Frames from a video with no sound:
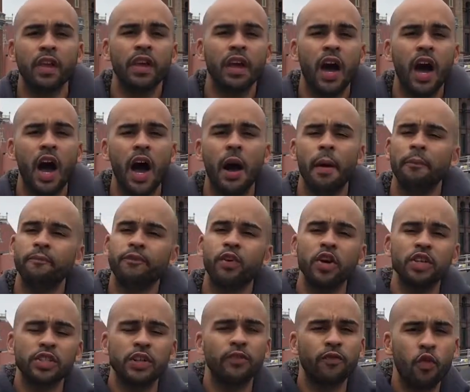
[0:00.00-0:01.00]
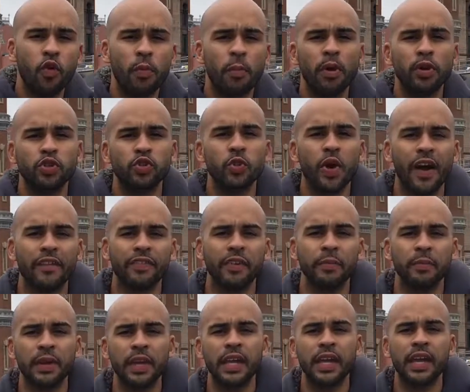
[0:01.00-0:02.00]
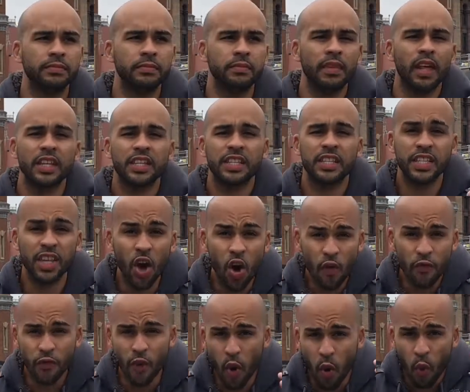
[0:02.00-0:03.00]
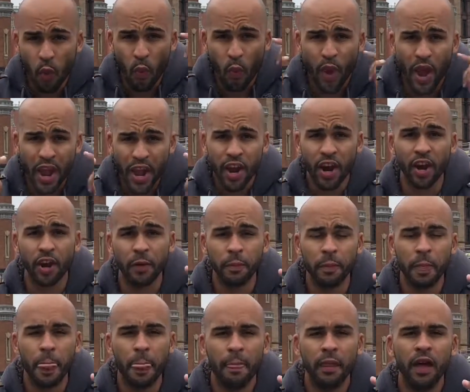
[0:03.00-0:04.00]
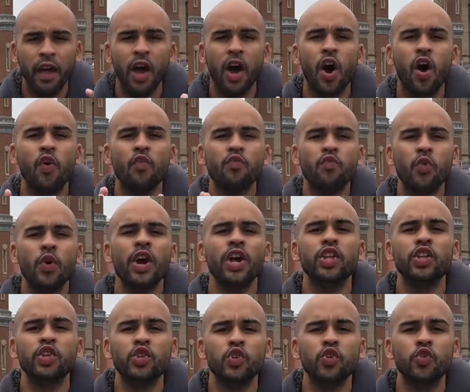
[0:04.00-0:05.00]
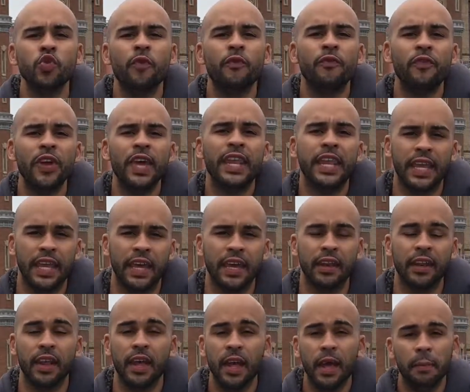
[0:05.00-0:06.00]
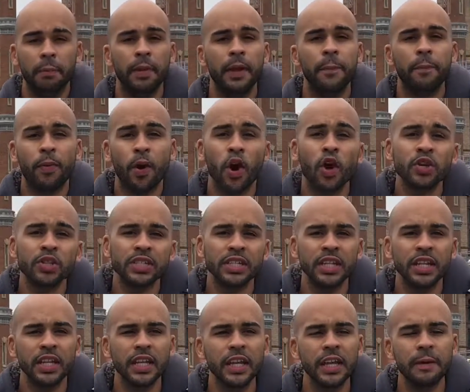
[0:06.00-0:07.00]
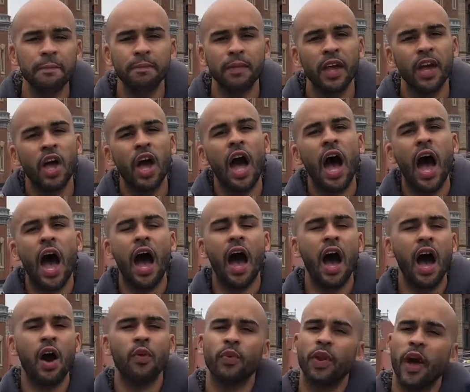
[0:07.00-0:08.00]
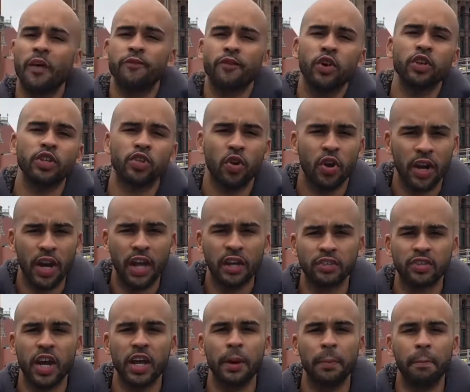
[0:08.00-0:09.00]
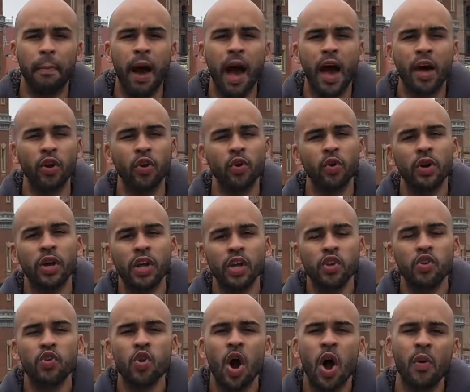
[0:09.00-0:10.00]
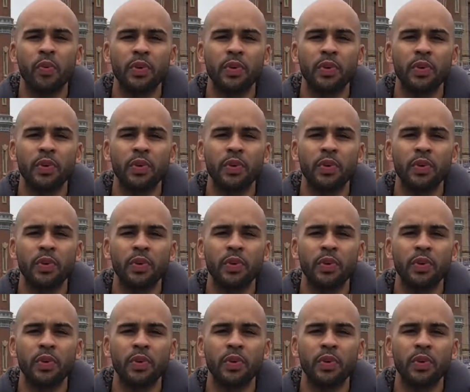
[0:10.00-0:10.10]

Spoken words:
First and foremost, you have to be self-aware of what you fit in. Me personally, when I first started out trying to model, I'm